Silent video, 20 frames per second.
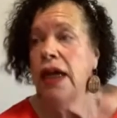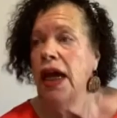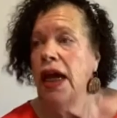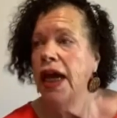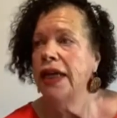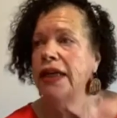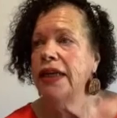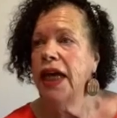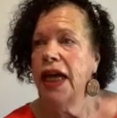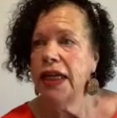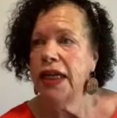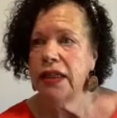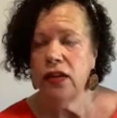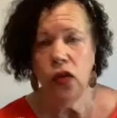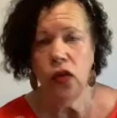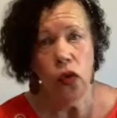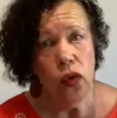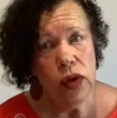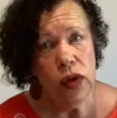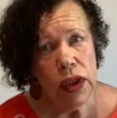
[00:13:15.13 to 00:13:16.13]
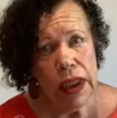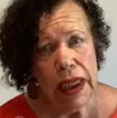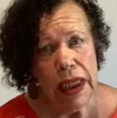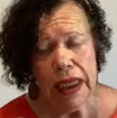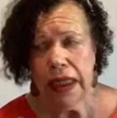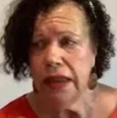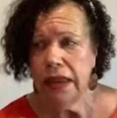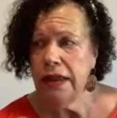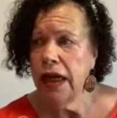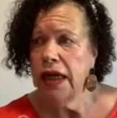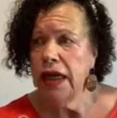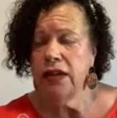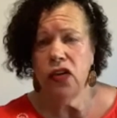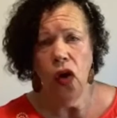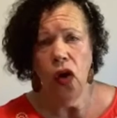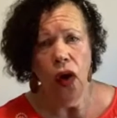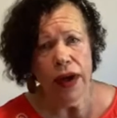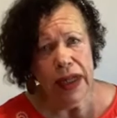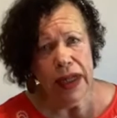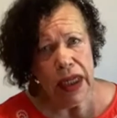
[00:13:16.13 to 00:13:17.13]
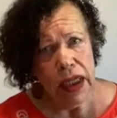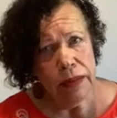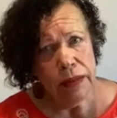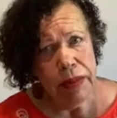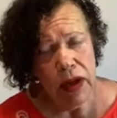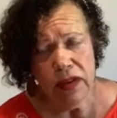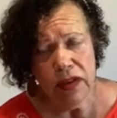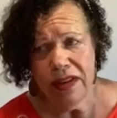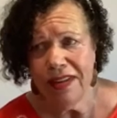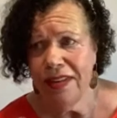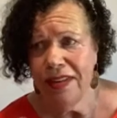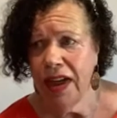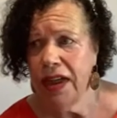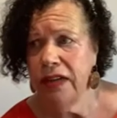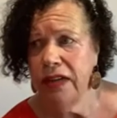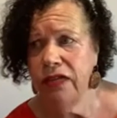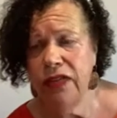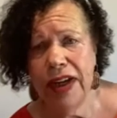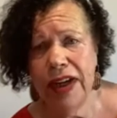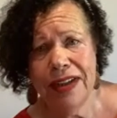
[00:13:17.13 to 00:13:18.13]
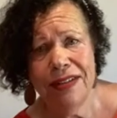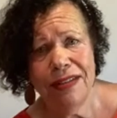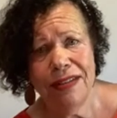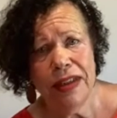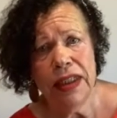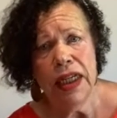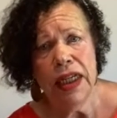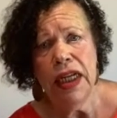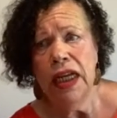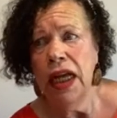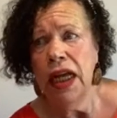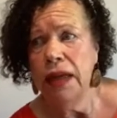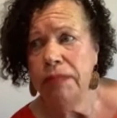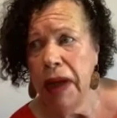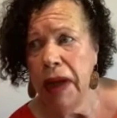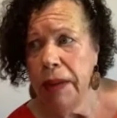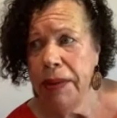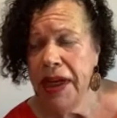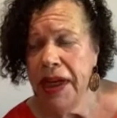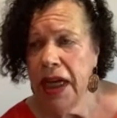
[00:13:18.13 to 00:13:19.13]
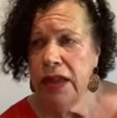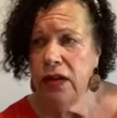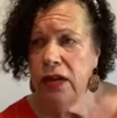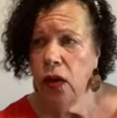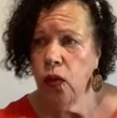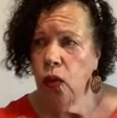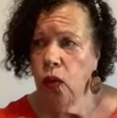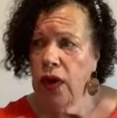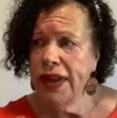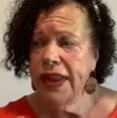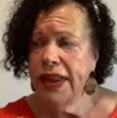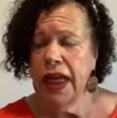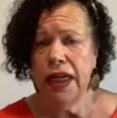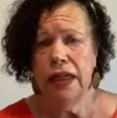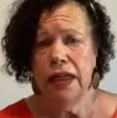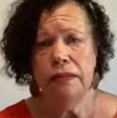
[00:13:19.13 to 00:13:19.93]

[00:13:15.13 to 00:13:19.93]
and Googling and talking about the side effects, and maybe I don't want them,